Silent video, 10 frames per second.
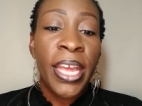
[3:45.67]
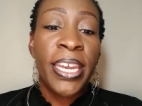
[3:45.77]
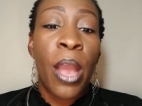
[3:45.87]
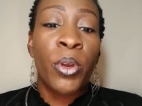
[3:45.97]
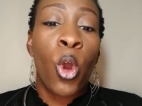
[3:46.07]

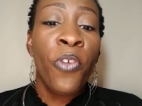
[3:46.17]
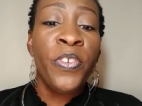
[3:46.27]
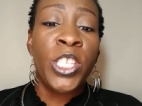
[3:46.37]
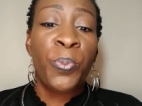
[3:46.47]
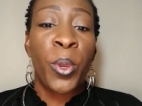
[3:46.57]
Now, an
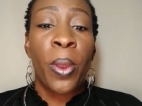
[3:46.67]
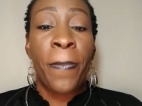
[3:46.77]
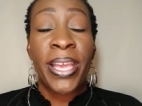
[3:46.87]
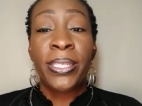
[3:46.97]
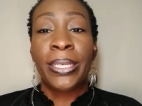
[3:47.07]
orphan
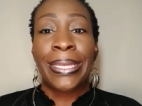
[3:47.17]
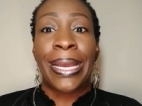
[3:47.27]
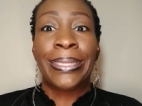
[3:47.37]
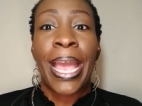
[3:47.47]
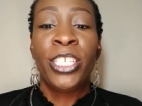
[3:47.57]
spirit basically
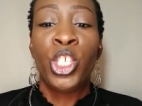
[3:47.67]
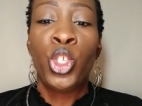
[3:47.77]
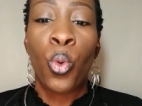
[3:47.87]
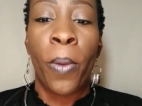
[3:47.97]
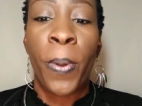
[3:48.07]
attaches
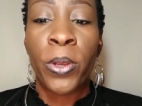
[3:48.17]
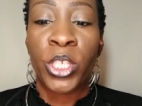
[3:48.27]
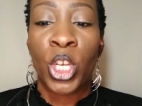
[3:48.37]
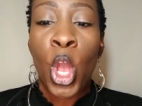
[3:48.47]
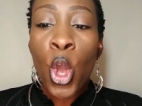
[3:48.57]
to a
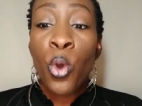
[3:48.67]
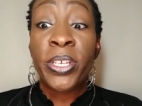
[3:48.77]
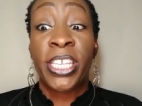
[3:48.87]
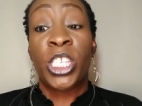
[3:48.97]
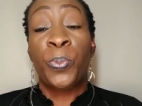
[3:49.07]
person who
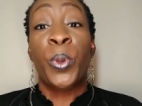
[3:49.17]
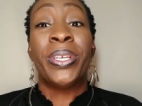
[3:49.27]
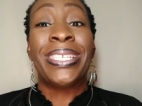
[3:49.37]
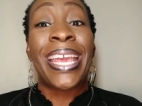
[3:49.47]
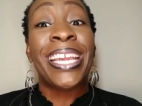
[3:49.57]
has
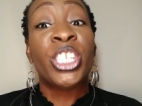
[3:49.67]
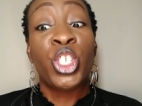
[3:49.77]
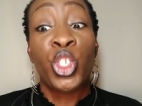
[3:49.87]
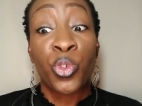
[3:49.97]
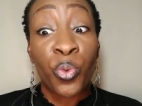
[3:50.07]
experienced
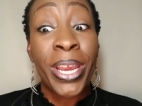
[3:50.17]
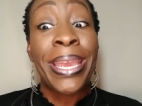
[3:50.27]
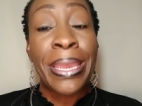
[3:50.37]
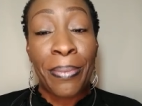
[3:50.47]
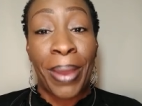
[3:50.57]

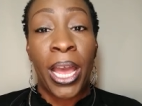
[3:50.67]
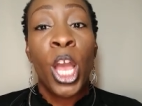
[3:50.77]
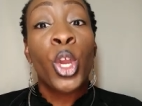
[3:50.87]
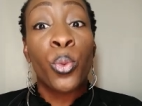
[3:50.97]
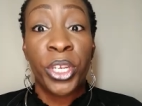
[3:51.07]
extreme
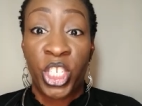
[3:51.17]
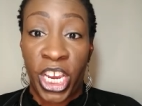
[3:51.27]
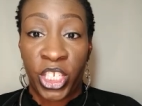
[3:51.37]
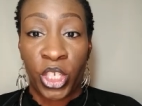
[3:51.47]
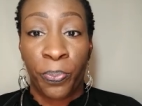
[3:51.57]

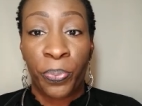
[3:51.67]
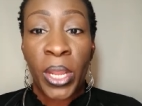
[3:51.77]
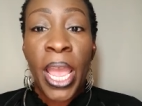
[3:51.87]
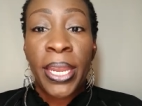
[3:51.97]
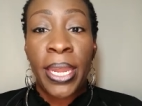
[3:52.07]
rejection.
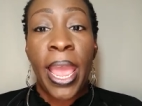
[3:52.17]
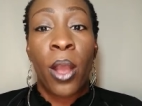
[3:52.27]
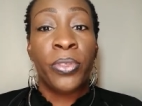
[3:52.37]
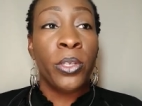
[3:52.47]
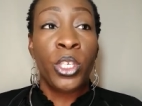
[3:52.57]

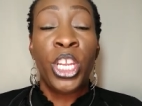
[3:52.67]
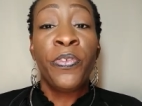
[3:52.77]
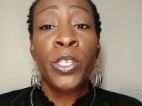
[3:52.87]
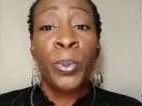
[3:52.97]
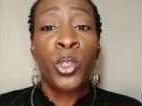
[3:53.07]
Now, there's a
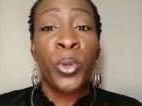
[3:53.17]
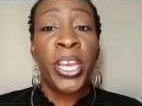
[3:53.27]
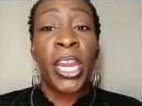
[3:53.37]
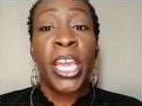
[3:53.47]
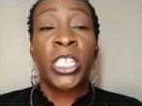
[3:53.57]
difference
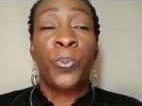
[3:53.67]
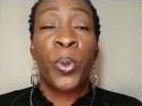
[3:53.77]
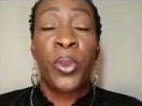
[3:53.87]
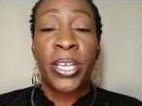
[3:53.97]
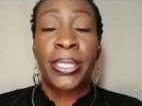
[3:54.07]
between
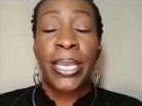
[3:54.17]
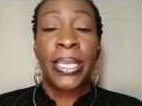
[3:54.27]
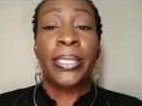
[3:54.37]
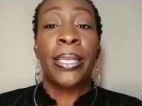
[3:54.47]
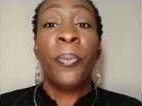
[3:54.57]

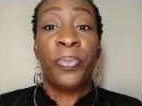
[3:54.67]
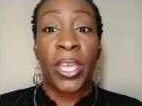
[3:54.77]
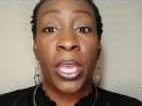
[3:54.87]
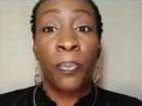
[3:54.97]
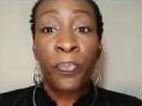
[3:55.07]
experiencing
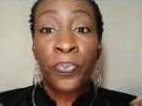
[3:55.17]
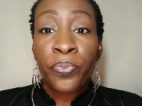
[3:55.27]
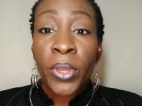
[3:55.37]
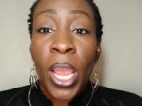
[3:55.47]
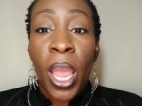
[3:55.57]
something
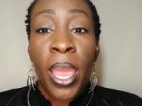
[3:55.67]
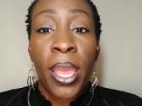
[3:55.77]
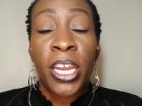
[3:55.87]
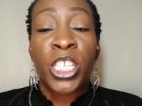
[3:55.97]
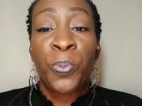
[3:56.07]

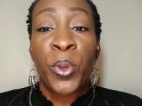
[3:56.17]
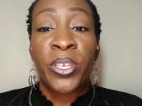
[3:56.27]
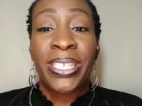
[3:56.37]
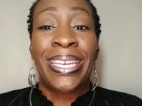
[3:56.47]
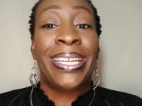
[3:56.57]
and
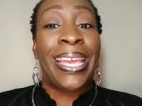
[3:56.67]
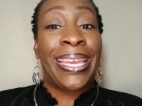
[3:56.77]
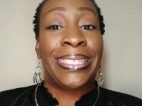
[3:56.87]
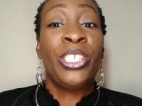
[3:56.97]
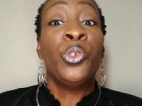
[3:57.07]
experiencing
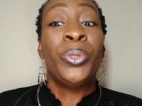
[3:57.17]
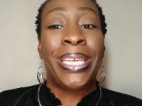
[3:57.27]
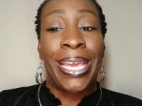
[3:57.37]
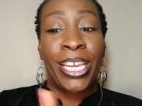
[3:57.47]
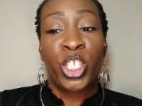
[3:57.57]
it to
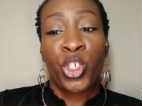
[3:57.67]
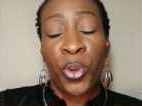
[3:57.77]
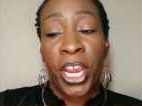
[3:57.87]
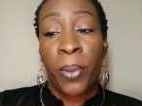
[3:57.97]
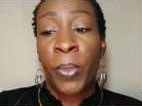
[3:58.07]
the
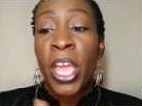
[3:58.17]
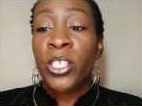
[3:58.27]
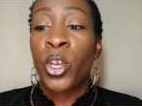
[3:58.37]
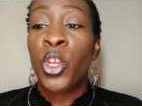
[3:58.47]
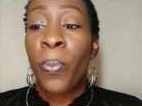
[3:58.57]
extreme.
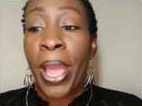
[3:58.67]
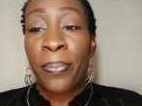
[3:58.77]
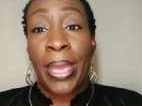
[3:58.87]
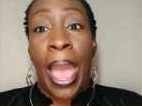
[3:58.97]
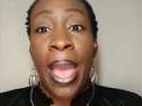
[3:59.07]
So you
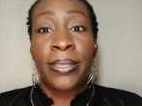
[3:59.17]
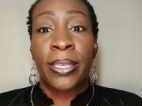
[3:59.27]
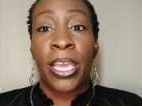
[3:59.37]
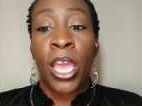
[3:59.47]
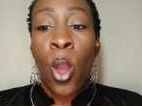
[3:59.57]
might be
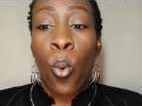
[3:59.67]
asking,